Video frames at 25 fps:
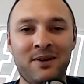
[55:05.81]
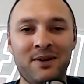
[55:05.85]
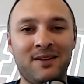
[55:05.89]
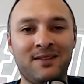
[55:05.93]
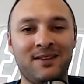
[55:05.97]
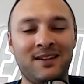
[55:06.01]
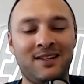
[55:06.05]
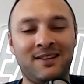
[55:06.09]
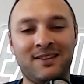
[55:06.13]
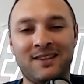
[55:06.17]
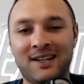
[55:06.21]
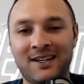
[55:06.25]

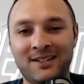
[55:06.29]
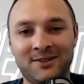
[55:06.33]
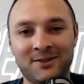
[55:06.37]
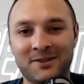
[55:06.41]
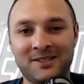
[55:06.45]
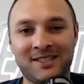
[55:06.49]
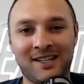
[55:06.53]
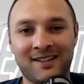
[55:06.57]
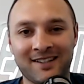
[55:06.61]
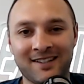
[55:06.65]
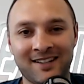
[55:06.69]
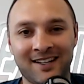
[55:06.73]
And then they do
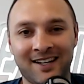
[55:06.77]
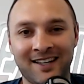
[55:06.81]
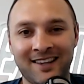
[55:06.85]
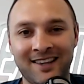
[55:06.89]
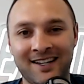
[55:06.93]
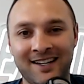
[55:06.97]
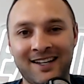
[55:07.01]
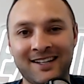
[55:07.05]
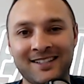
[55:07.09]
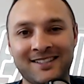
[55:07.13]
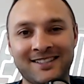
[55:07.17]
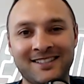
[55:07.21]
something like
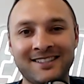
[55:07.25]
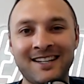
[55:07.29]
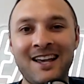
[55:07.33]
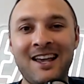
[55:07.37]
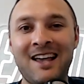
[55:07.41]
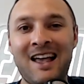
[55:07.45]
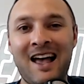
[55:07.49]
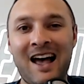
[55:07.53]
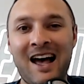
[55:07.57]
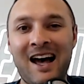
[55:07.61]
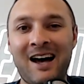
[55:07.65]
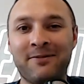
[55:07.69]
this
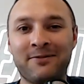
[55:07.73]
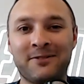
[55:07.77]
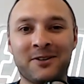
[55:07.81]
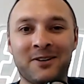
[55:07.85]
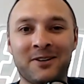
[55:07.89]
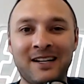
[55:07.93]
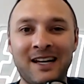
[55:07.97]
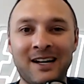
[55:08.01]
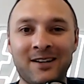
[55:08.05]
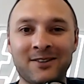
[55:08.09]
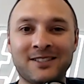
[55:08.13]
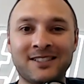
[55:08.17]
after
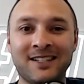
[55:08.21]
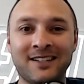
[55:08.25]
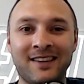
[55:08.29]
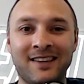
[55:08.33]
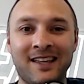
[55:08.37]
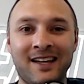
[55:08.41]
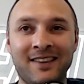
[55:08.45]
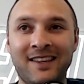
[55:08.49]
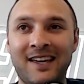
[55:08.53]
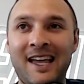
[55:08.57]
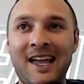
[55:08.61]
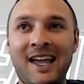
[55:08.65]
announcing
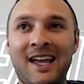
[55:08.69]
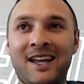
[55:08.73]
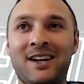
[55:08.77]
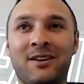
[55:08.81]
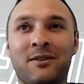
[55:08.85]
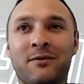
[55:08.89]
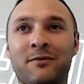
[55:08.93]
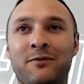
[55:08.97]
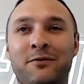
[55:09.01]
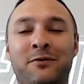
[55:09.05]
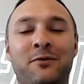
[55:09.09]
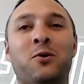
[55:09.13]
that they're
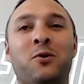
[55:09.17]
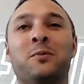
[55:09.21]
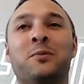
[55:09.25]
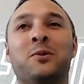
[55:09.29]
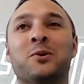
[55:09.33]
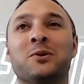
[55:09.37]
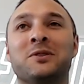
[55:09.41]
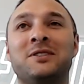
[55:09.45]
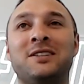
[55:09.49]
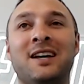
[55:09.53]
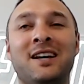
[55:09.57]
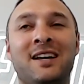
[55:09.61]
adding 4
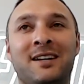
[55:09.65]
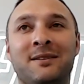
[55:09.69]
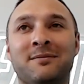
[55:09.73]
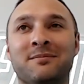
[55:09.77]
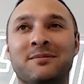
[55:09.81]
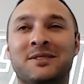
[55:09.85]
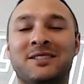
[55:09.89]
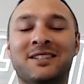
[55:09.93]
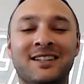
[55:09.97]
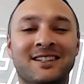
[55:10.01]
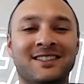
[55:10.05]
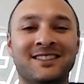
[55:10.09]
more
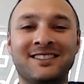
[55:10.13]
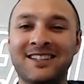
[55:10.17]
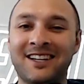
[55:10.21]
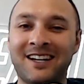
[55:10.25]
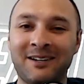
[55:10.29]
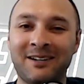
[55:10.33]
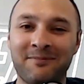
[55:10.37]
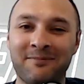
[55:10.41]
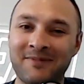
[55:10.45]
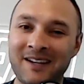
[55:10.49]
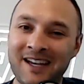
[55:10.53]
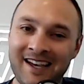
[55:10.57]
teams. It's
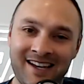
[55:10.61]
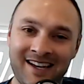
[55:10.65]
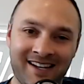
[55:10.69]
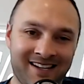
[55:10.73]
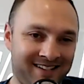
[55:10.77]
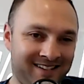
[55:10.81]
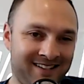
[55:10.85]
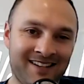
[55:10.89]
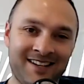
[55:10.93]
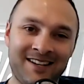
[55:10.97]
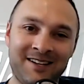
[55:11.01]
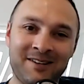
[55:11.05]
like,
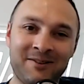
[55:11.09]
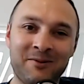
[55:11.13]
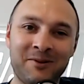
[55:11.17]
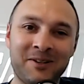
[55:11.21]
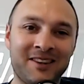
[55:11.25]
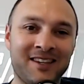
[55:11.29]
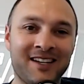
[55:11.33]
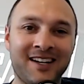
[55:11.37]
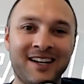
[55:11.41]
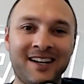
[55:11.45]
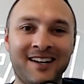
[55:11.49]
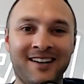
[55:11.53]
man,
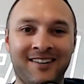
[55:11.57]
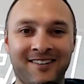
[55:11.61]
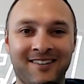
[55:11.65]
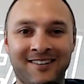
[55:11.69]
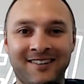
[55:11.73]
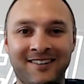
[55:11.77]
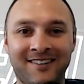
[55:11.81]
what the hell?